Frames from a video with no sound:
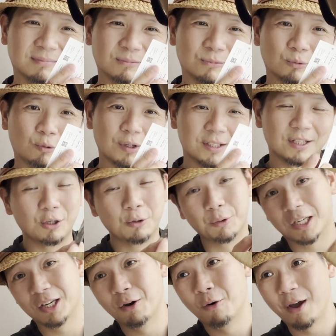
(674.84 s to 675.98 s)
what is it,
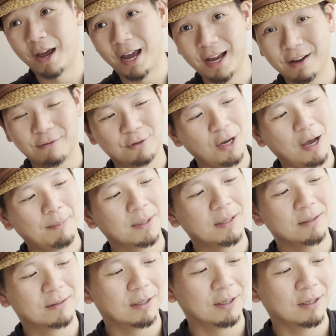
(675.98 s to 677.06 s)
ukiyo-e, Japanese